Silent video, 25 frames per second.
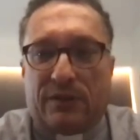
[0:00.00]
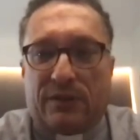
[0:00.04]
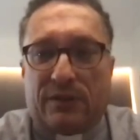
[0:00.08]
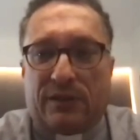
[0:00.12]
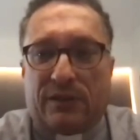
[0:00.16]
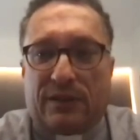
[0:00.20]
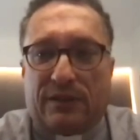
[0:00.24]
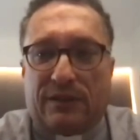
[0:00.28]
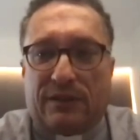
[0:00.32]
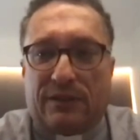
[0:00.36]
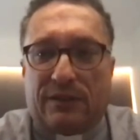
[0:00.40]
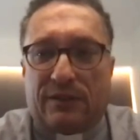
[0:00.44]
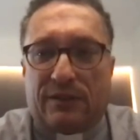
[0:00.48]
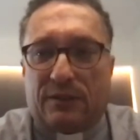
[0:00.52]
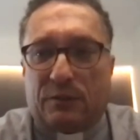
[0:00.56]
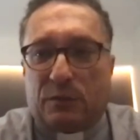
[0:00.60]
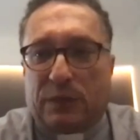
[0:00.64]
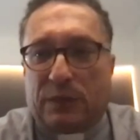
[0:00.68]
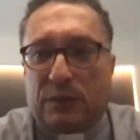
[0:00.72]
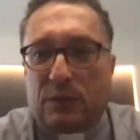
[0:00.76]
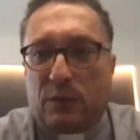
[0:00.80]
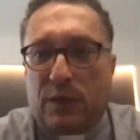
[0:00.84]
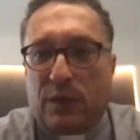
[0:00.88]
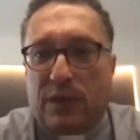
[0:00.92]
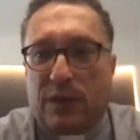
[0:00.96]
And
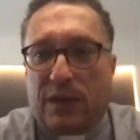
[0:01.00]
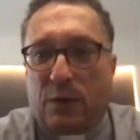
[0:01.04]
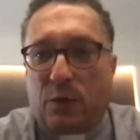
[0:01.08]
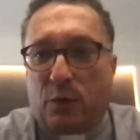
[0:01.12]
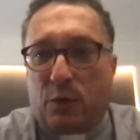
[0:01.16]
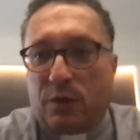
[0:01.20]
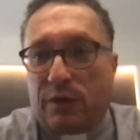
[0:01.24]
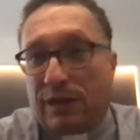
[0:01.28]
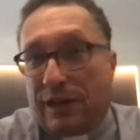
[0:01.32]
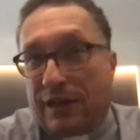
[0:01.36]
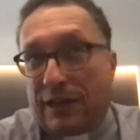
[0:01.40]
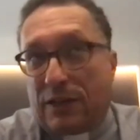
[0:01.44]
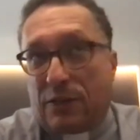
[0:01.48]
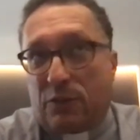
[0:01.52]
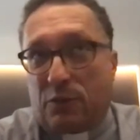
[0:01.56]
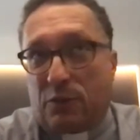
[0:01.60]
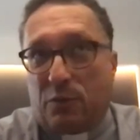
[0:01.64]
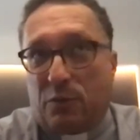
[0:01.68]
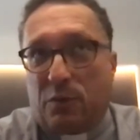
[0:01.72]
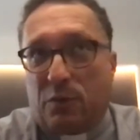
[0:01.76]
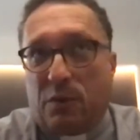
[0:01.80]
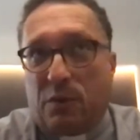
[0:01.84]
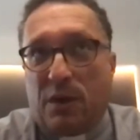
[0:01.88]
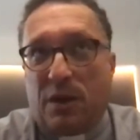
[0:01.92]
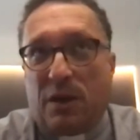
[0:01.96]
when we would like
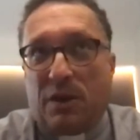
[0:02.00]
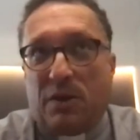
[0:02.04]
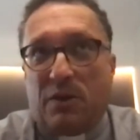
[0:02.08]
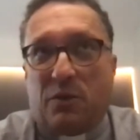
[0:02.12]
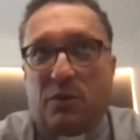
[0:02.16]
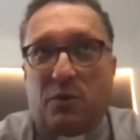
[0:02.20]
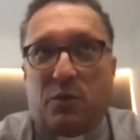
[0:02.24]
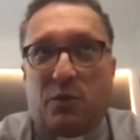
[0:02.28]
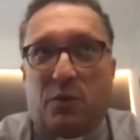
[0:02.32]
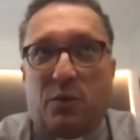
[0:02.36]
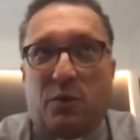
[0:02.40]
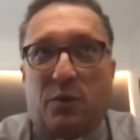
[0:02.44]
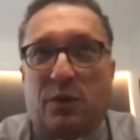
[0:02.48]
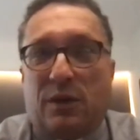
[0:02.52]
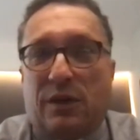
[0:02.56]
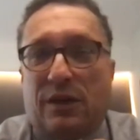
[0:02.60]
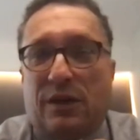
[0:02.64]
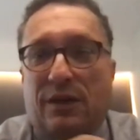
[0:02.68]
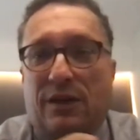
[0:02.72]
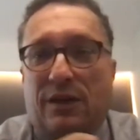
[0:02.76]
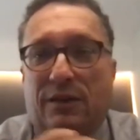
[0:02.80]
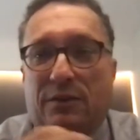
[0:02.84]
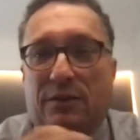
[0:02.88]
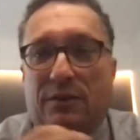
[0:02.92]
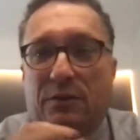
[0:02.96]
to
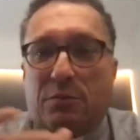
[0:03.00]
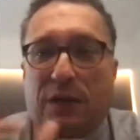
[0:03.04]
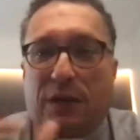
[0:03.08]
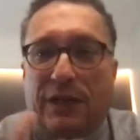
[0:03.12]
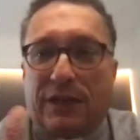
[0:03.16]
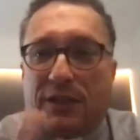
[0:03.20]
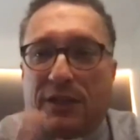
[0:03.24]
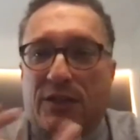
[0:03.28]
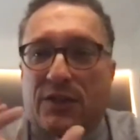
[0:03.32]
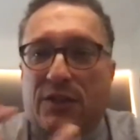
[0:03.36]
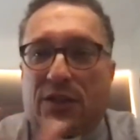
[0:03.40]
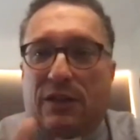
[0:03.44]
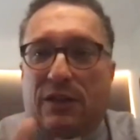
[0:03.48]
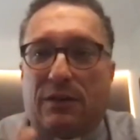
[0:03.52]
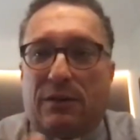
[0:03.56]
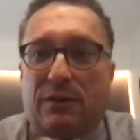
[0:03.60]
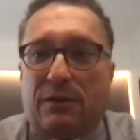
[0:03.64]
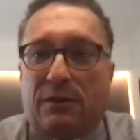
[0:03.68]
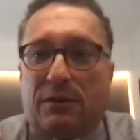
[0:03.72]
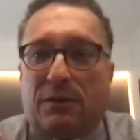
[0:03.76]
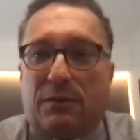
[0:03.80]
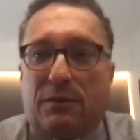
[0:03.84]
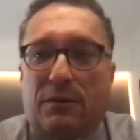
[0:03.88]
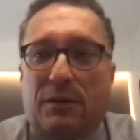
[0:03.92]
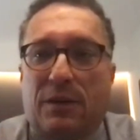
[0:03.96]
match a
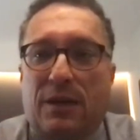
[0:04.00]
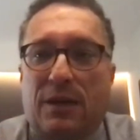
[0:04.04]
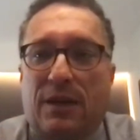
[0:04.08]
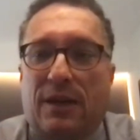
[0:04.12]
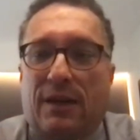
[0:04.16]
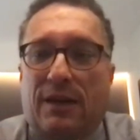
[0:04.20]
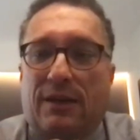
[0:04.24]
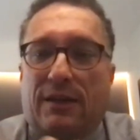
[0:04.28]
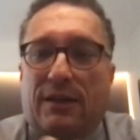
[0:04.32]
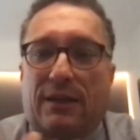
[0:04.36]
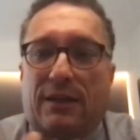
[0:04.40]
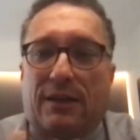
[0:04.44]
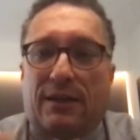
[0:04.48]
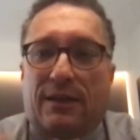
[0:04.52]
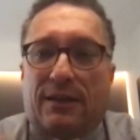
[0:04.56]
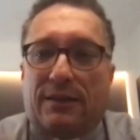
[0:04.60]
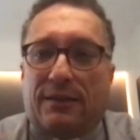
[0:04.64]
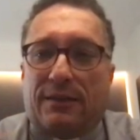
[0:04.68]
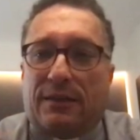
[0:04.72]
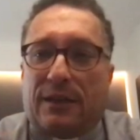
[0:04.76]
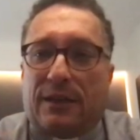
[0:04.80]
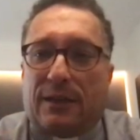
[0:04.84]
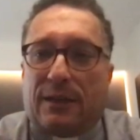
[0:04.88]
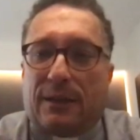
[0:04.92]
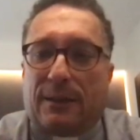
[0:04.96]
little
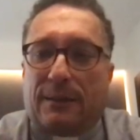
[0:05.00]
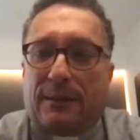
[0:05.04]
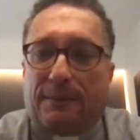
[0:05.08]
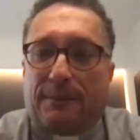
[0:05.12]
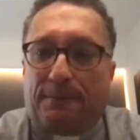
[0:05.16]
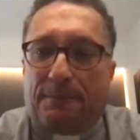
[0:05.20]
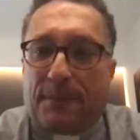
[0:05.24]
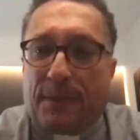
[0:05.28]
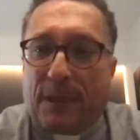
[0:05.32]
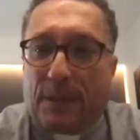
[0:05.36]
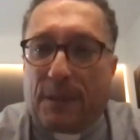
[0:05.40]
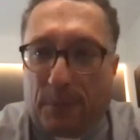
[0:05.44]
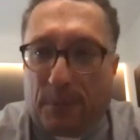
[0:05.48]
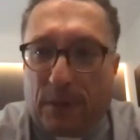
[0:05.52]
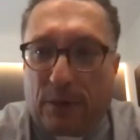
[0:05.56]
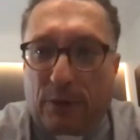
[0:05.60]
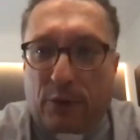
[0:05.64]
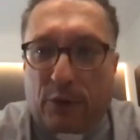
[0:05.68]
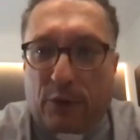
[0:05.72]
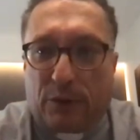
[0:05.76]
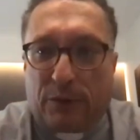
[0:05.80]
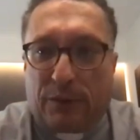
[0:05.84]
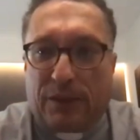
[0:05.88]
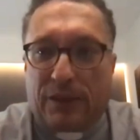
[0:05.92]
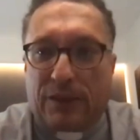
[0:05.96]
the
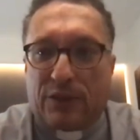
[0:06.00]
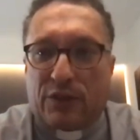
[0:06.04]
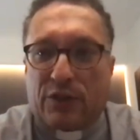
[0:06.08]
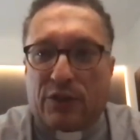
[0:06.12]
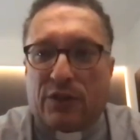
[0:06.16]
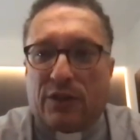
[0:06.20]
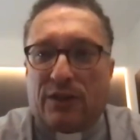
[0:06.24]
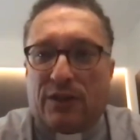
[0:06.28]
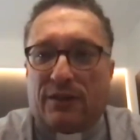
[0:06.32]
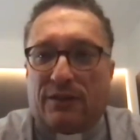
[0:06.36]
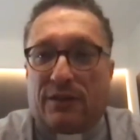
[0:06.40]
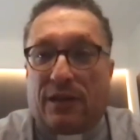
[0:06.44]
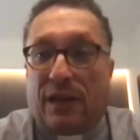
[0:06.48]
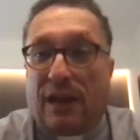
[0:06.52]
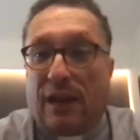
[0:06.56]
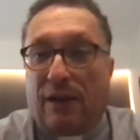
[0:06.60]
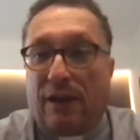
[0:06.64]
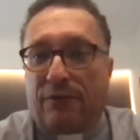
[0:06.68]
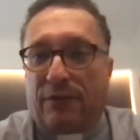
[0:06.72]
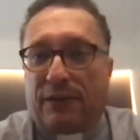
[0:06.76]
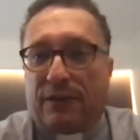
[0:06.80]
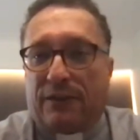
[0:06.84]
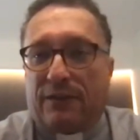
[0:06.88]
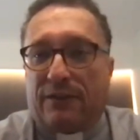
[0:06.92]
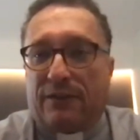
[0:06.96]
pilgrimage, the
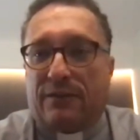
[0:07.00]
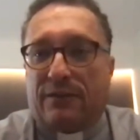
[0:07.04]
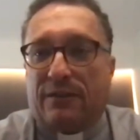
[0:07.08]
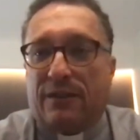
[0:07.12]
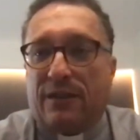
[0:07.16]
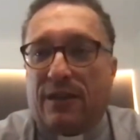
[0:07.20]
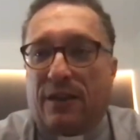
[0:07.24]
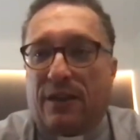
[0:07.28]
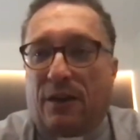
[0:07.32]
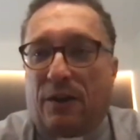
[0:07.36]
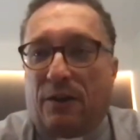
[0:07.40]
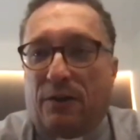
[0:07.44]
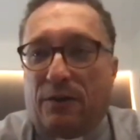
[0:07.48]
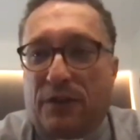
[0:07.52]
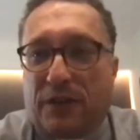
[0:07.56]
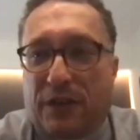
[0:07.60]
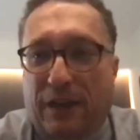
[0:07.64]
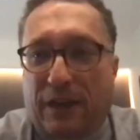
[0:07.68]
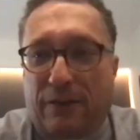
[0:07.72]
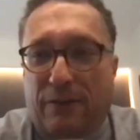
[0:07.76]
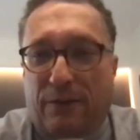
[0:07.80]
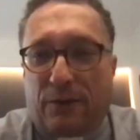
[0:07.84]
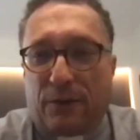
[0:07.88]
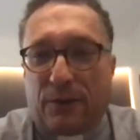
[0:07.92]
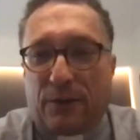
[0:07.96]
effect of the
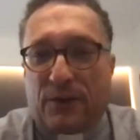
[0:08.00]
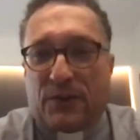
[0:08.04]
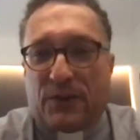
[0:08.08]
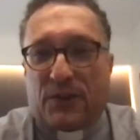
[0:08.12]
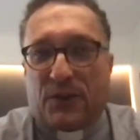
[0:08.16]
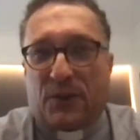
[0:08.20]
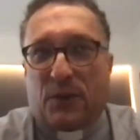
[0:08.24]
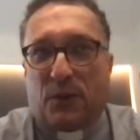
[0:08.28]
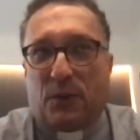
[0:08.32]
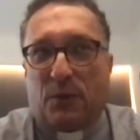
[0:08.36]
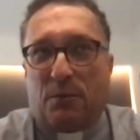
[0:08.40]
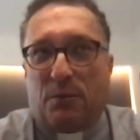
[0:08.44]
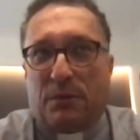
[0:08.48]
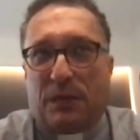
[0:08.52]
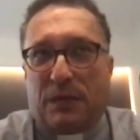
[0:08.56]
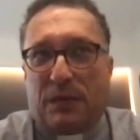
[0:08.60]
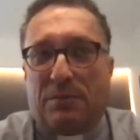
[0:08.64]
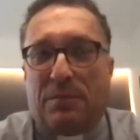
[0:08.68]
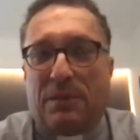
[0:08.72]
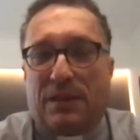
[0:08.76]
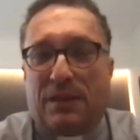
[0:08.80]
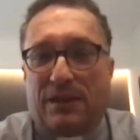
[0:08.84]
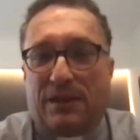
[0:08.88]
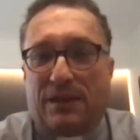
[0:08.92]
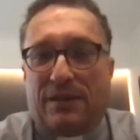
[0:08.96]
effort, so
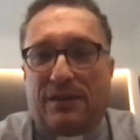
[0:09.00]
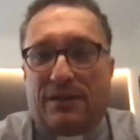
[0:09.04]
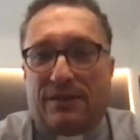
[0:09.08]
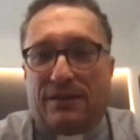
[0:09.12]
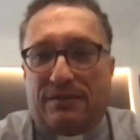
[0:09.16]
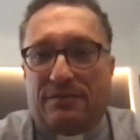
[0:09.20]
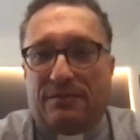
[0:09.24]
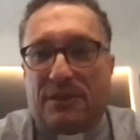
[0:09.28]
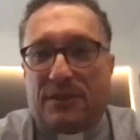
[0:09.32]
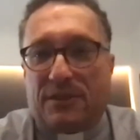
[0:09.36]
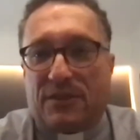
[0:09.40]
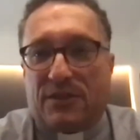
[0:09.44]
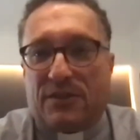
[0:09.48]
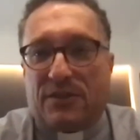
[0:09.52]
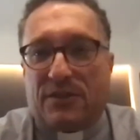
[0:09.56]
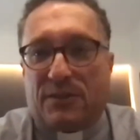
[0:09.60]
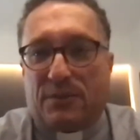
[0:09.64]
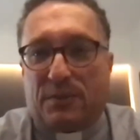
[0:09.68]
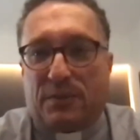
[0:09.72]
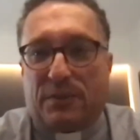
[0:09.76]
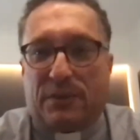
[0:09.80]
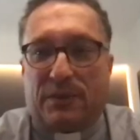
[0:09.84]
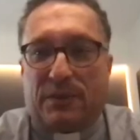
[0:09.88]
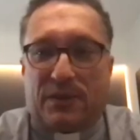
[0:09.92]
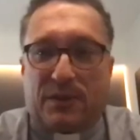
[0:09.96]
maybe this
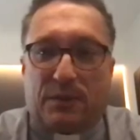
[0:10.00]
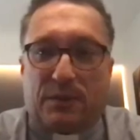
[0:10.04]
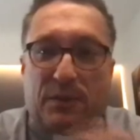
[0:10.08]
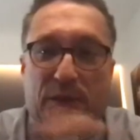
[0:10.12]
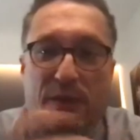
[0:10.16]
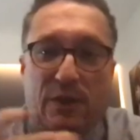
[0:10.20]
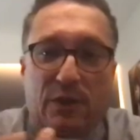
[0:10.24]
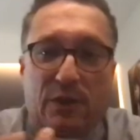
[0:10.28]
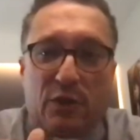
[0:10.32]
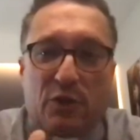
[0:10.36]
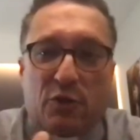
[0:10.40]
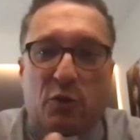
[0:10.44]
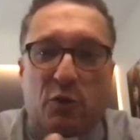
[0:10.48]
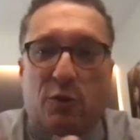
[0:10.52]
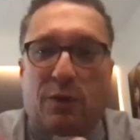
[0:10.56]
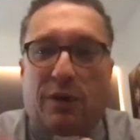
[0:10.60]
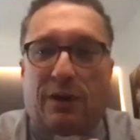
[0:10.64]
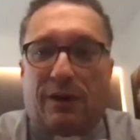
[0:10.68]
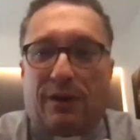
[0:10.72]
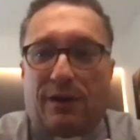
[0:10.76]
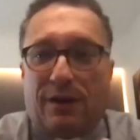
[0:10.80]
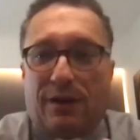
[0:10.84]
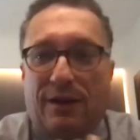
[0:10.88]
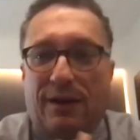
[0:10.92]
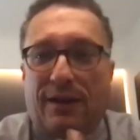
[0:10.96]

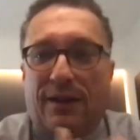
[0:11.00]
spiritual